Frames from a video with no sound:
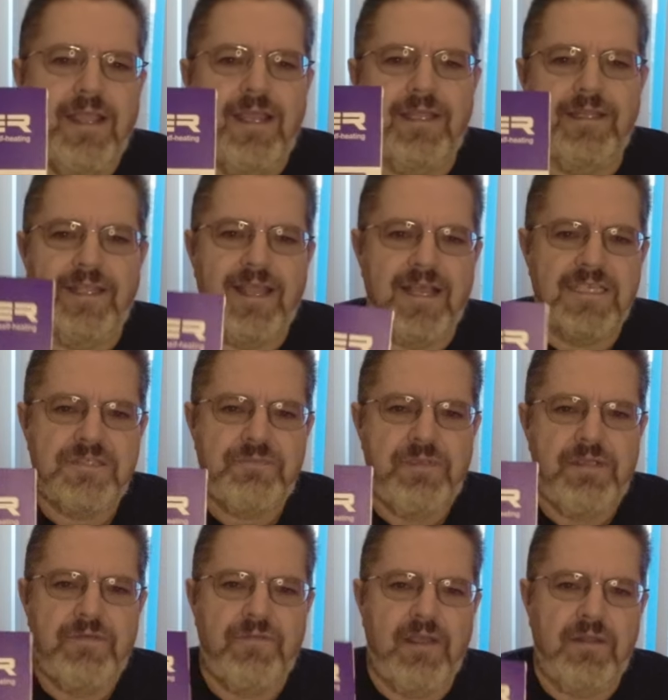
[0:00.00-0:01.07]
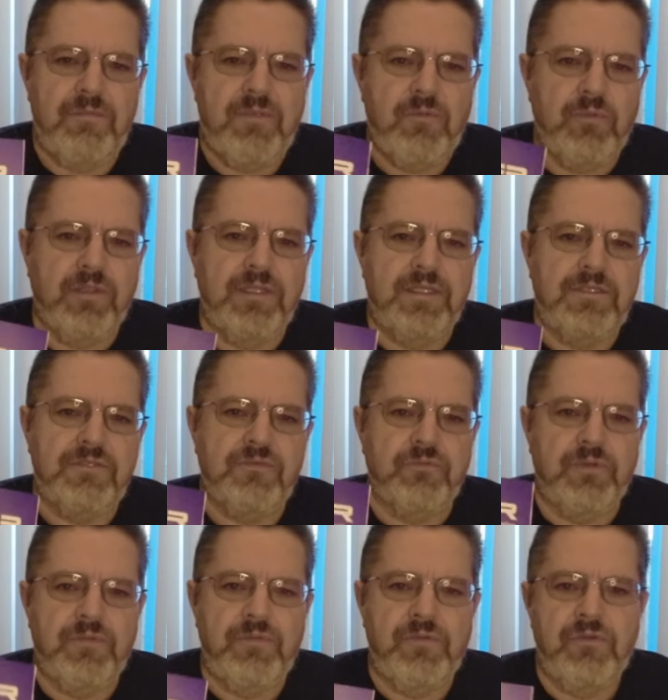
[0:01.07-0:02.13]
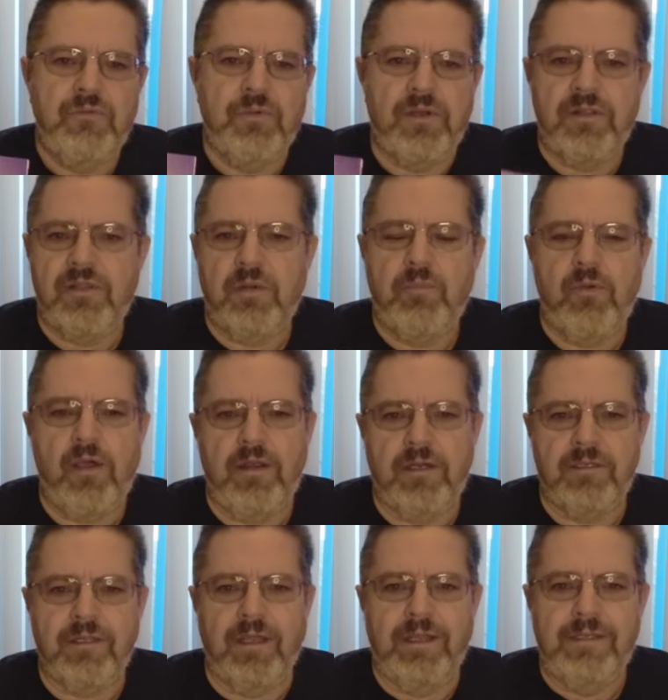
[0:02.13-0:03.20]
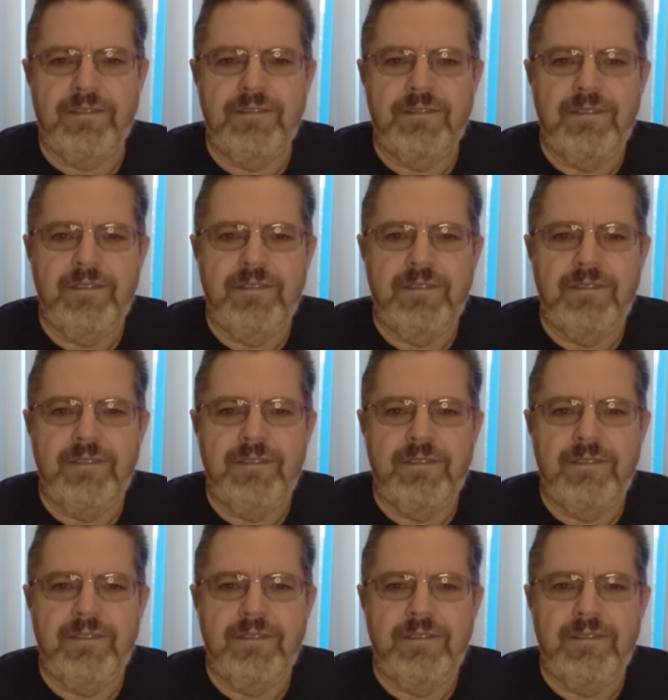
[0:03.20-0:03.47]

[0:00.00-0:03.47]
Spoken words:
and they asked me if I'd be willing to review one of their product line